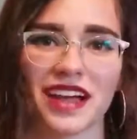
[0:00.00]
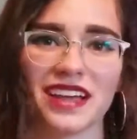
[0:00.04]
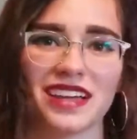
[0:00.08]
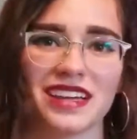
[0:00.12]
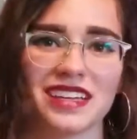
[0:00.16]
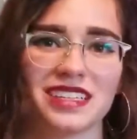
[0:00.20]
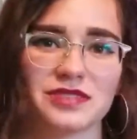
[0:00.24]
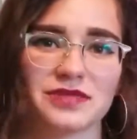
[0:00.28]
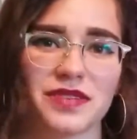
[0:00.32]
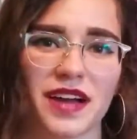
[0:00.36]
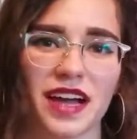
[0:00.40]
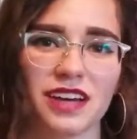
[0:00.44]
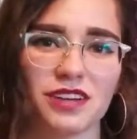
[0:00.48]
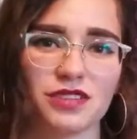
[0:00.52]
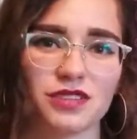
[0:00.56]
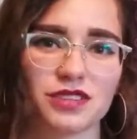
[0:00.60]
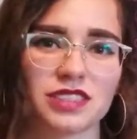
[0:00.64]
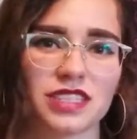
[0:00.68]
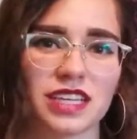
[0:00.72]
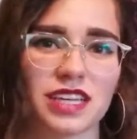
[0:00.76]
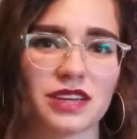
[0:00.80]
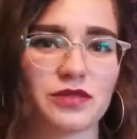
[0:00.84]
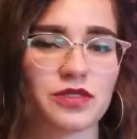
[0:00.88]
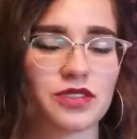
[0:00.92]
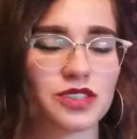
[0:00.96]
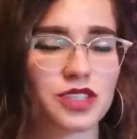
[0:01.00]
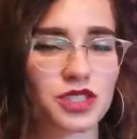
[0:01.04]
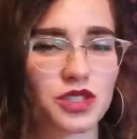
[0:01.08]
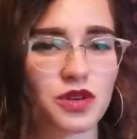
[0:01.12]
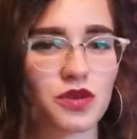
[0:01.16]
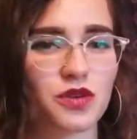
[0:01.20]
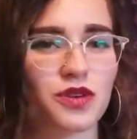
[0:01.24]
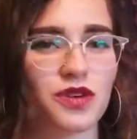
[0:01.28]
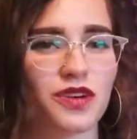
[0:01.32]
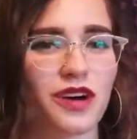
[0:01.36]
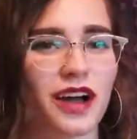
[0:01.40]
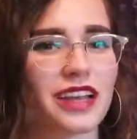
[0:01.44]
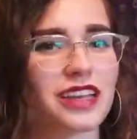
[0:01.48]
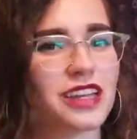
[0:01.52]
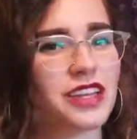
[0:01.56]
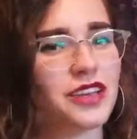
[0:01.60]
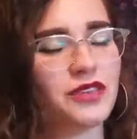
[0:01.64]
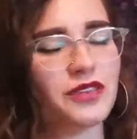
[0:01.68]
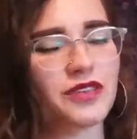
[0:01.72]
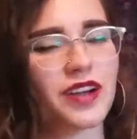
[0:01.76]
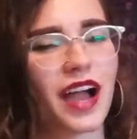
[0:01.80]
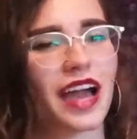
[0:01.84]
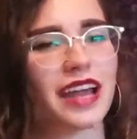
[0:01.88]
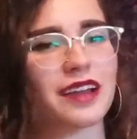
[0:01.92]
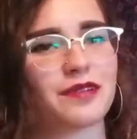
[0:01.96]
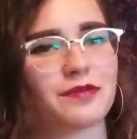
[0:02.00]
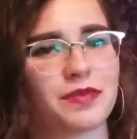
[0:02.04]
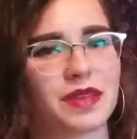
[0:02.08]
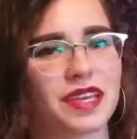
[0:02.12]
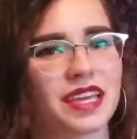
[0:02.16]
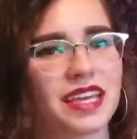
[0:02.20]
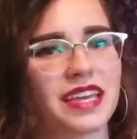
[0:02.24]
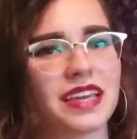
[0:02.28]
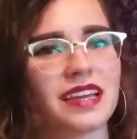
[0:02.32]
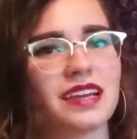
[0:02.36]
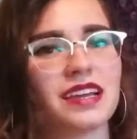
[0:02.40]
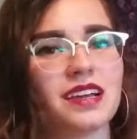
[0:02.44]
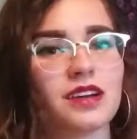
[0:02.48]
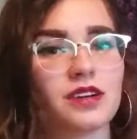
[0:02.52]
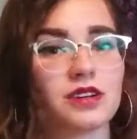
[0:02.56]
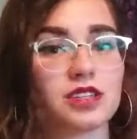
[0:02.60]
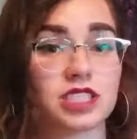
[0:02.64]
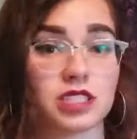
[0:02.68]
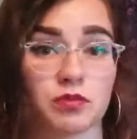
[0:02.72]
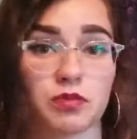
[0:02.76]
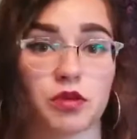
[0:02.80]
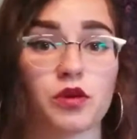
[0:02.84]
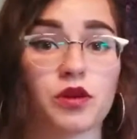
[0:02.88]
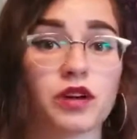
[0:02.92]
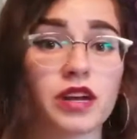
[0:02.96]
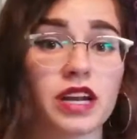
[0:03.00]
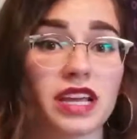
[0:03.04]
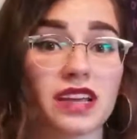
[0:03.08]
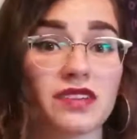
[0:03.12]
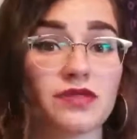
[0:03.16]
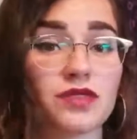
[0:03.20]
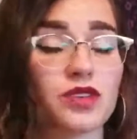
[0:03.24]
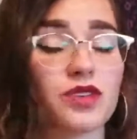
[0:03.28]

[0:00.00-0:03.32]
his finals thing for school and you've got to be supportive,